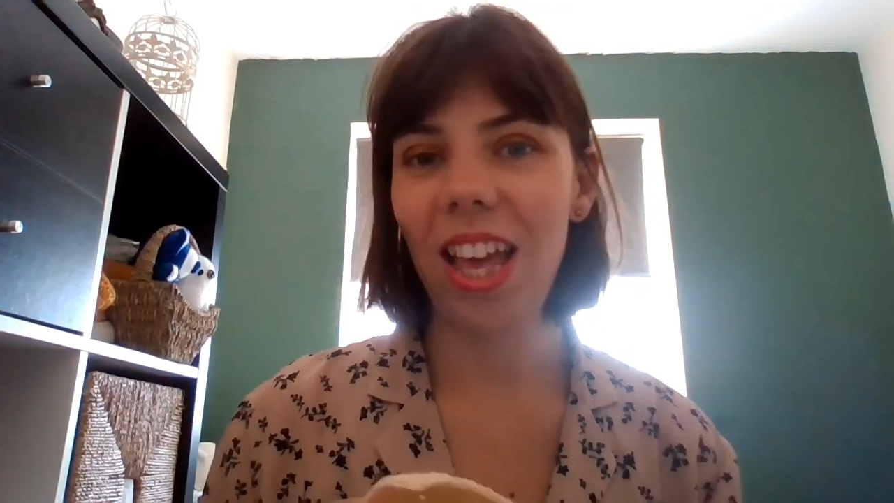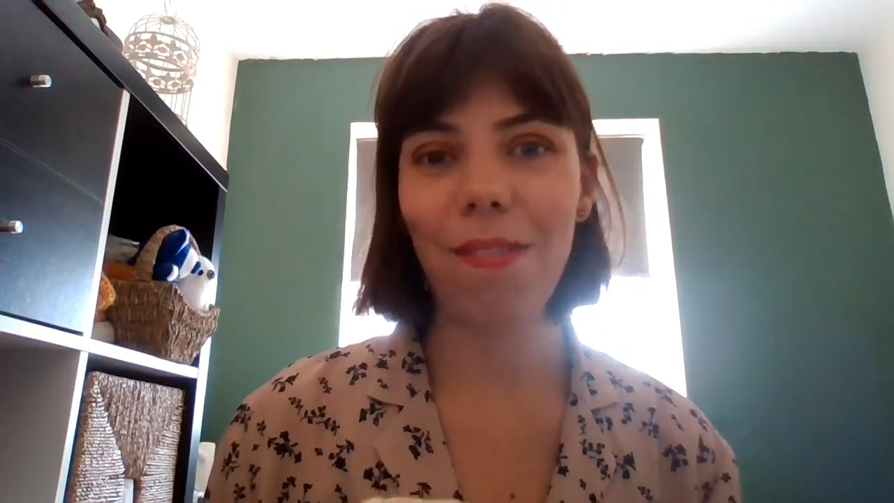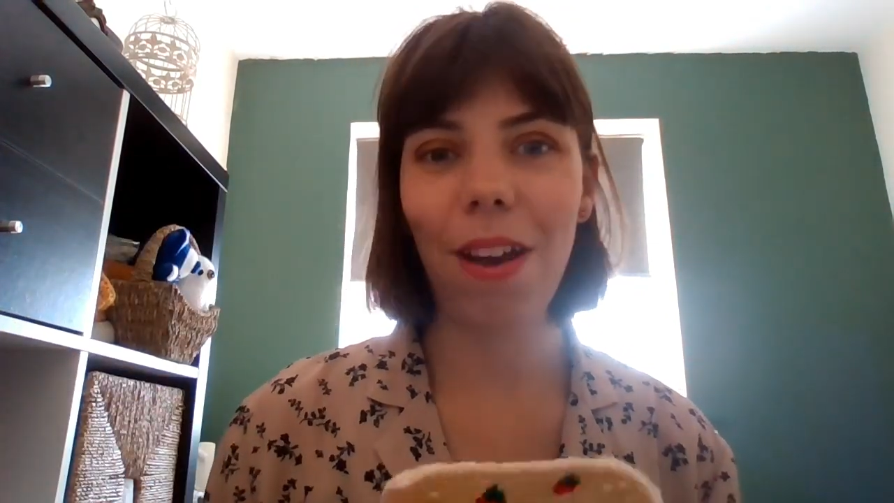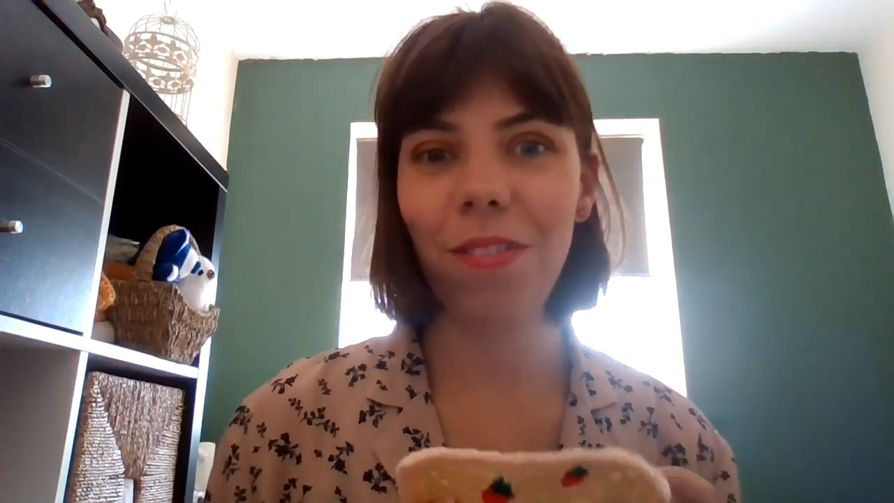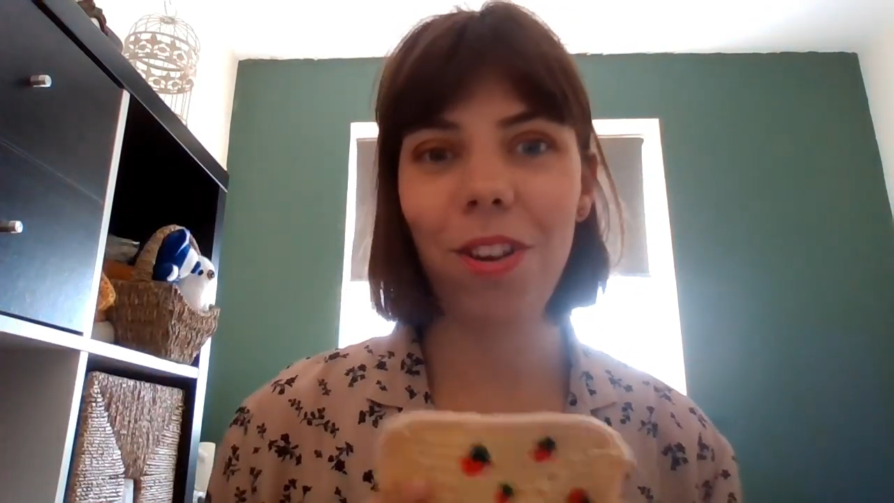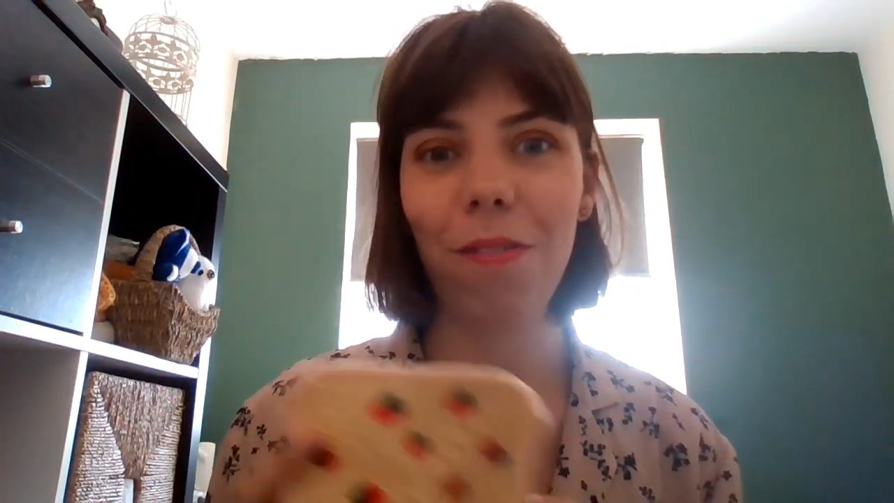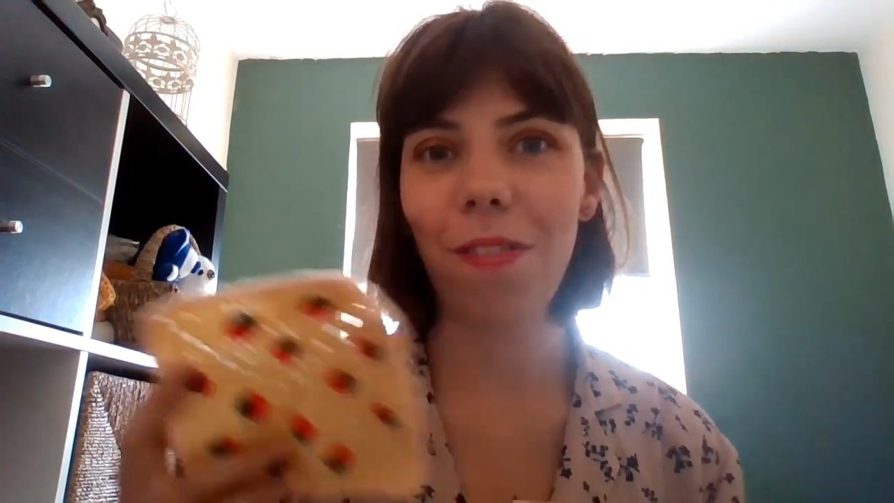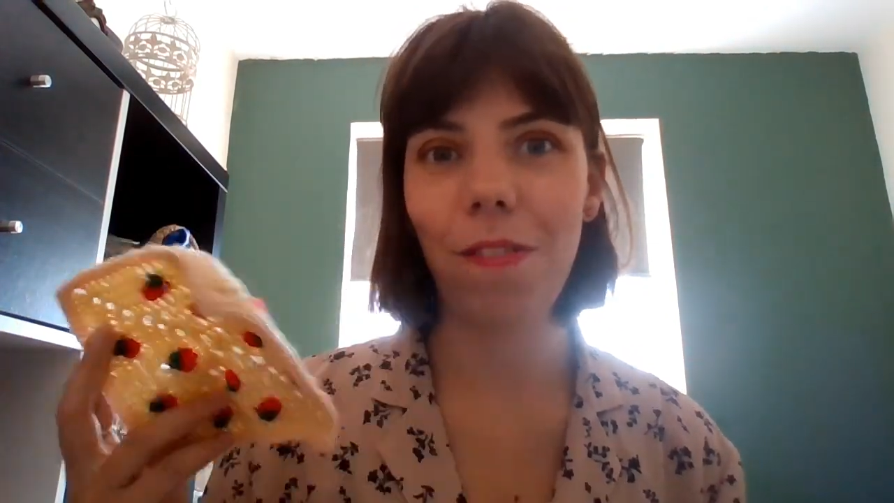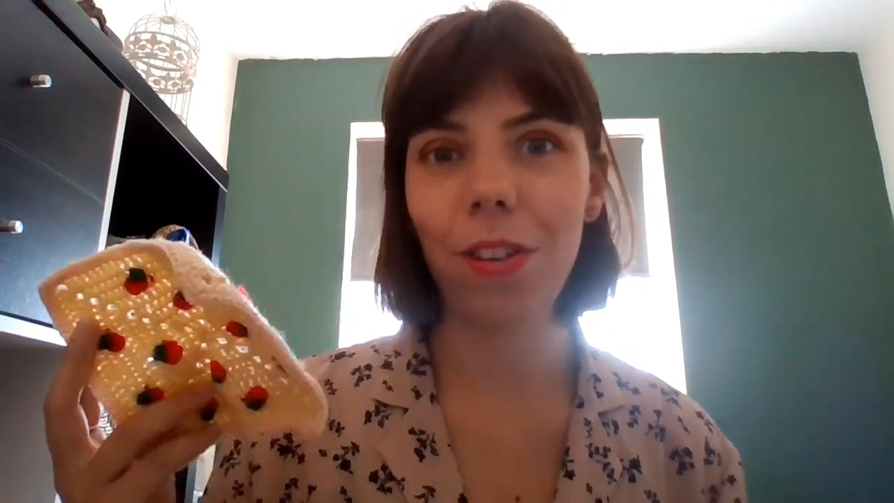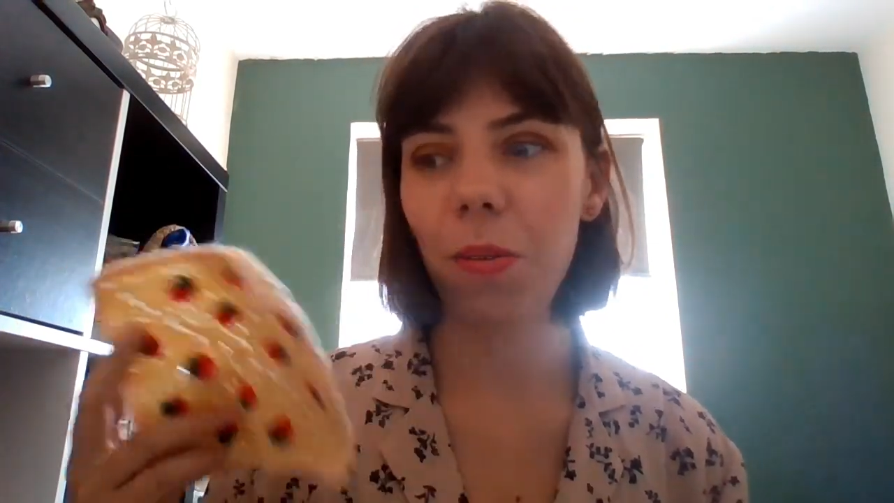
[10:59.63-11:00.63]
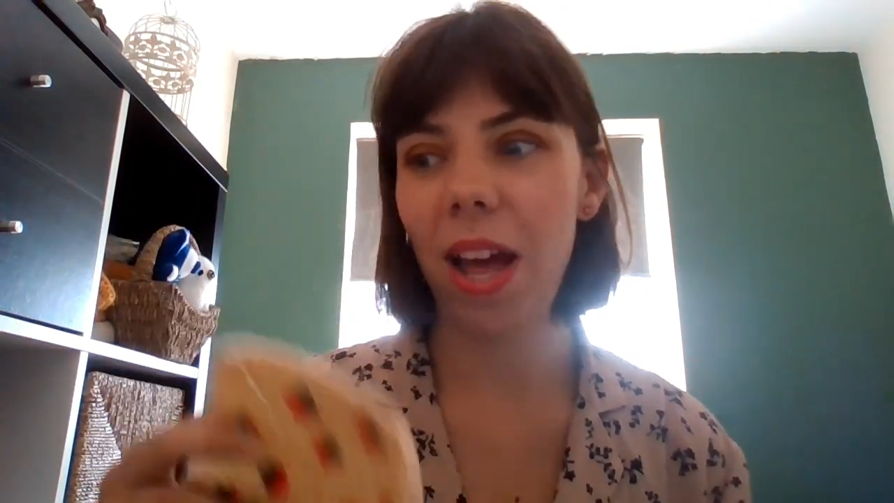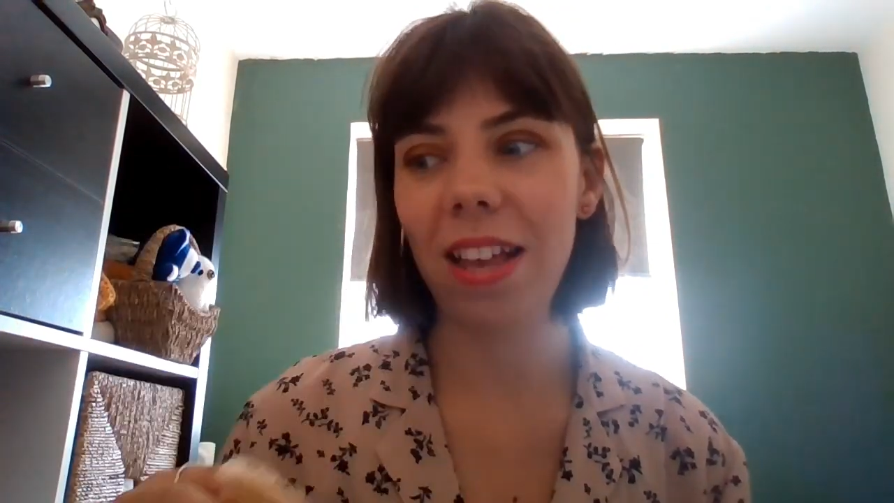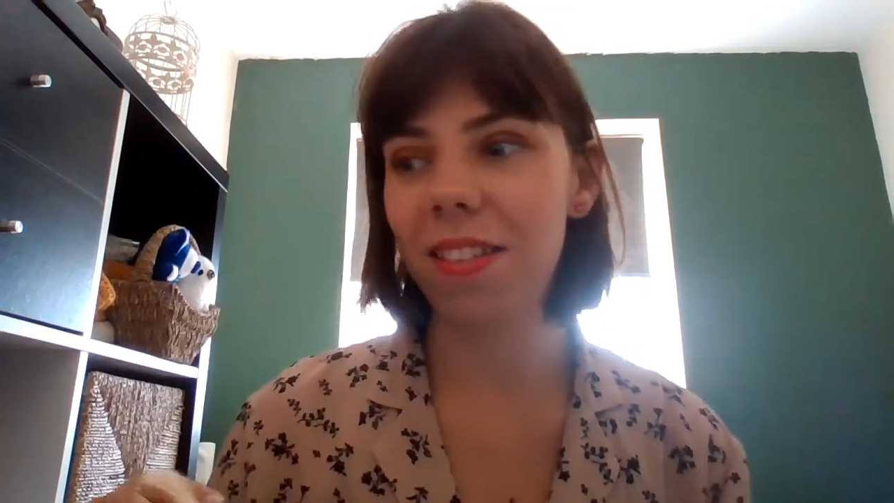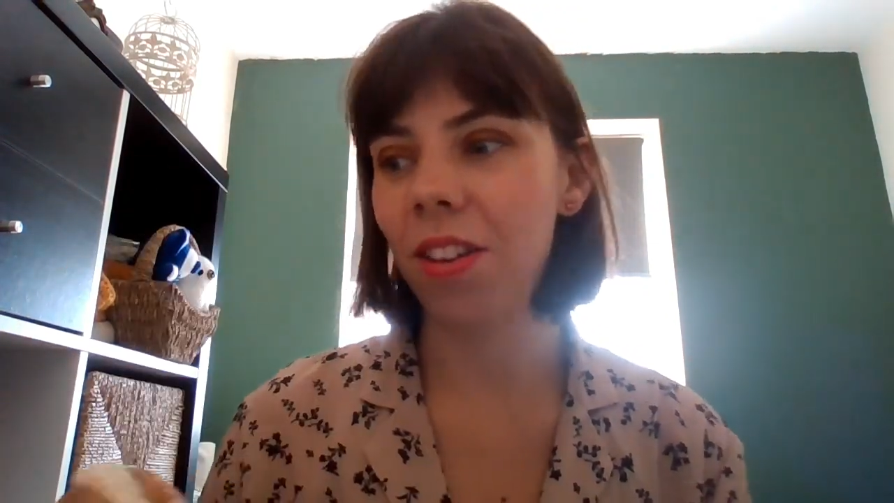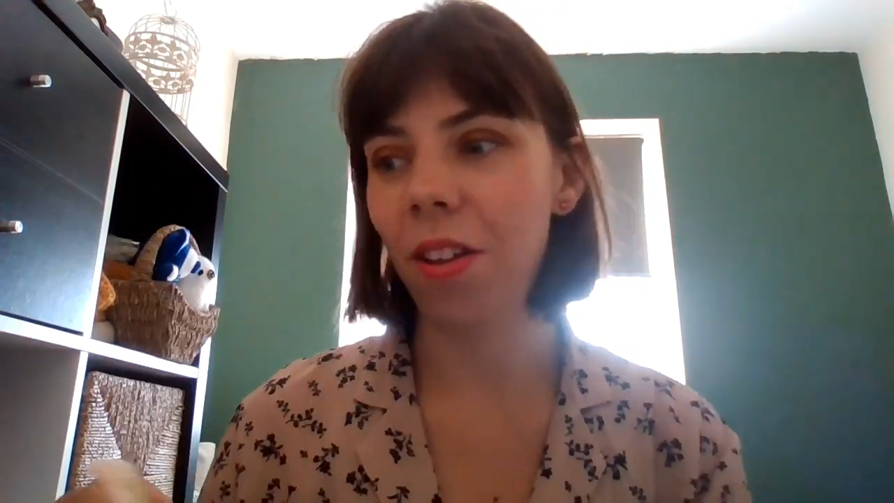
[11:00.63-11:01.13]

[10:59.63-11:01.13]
if I have to do 50 squares, no